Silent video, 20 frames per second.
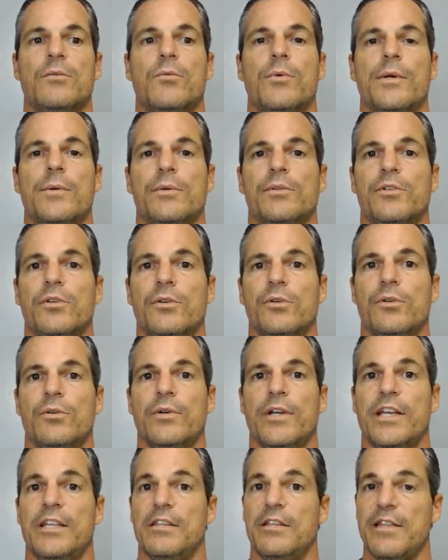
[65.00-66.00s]
we will do
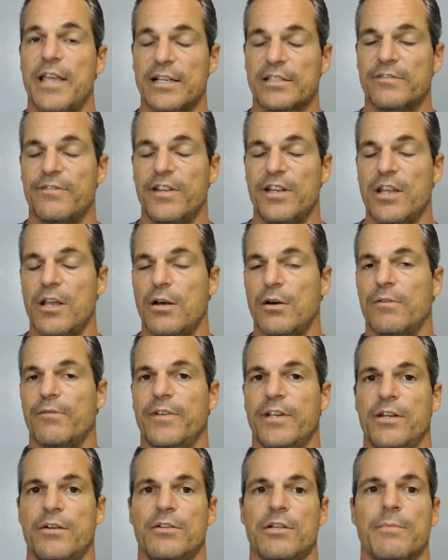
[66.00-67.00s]
in the next video,
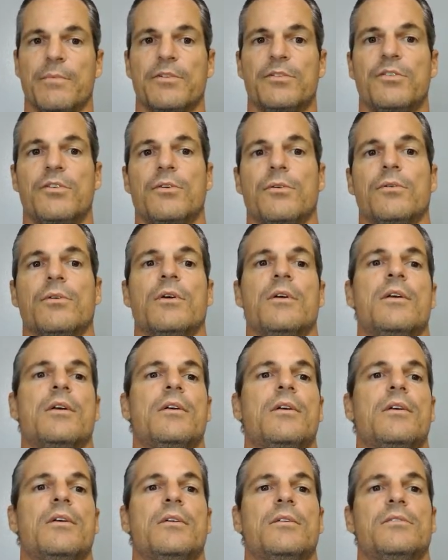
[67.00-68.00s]
video number two.
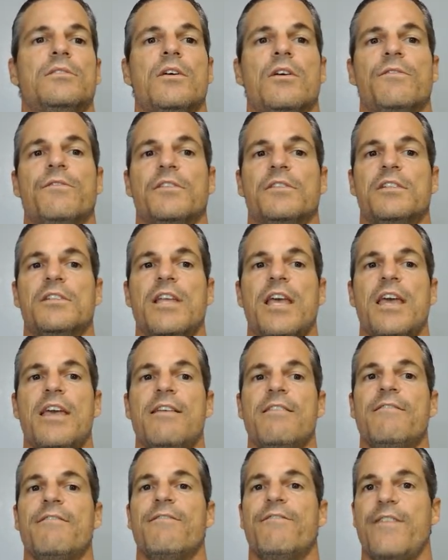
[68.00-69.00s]
So for
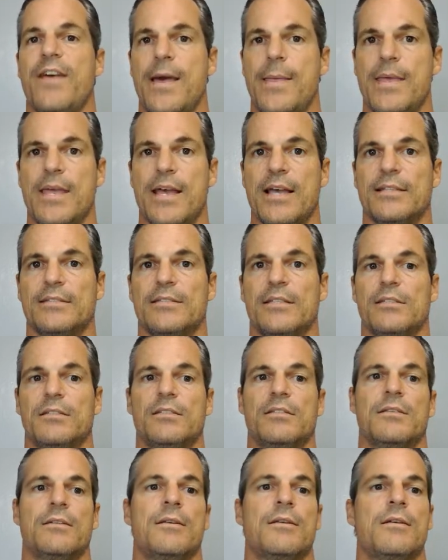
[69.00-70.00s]
today, fatty
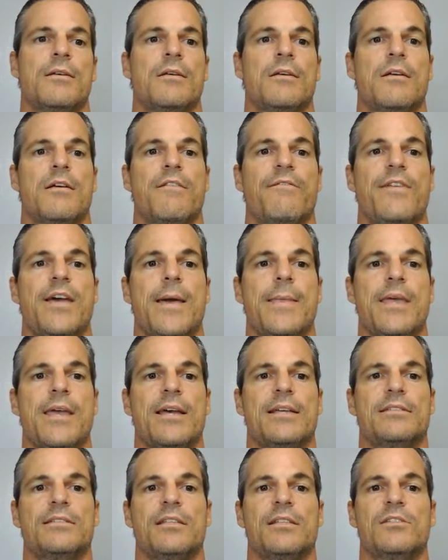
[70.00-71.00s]
acids. Fatty
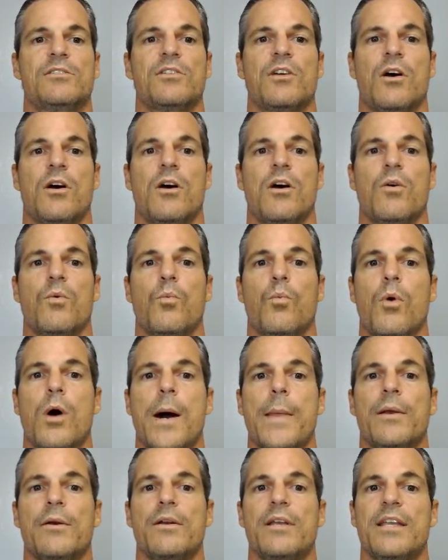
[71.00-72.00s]
acids are
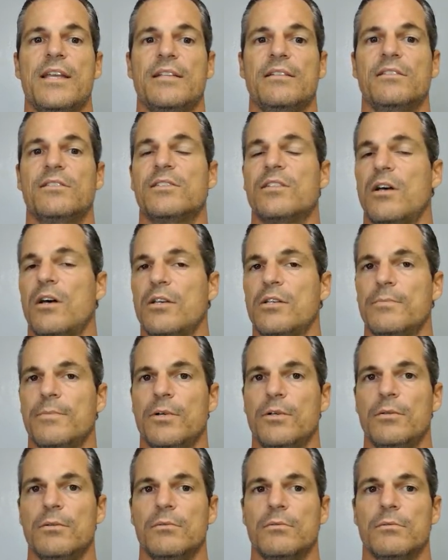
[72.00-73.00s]

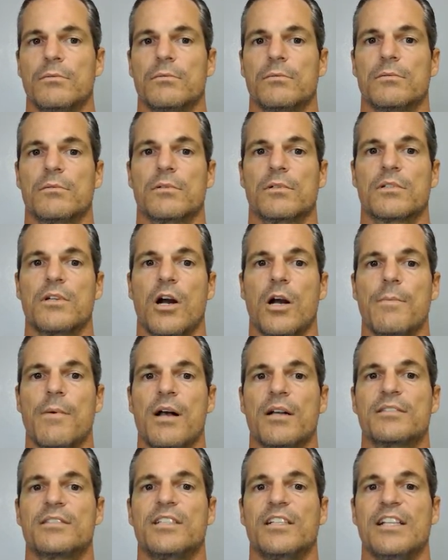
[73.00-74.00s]
water-insoluble
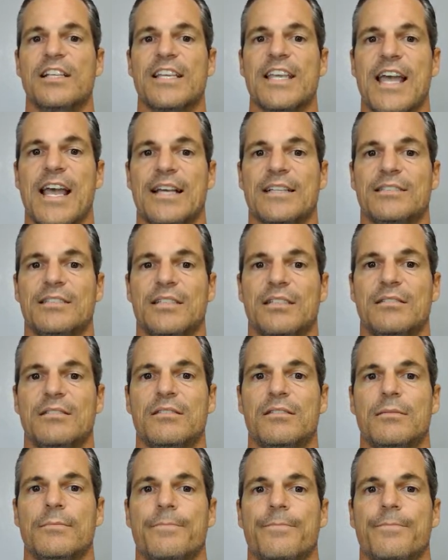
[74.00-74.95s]
carboxylic acids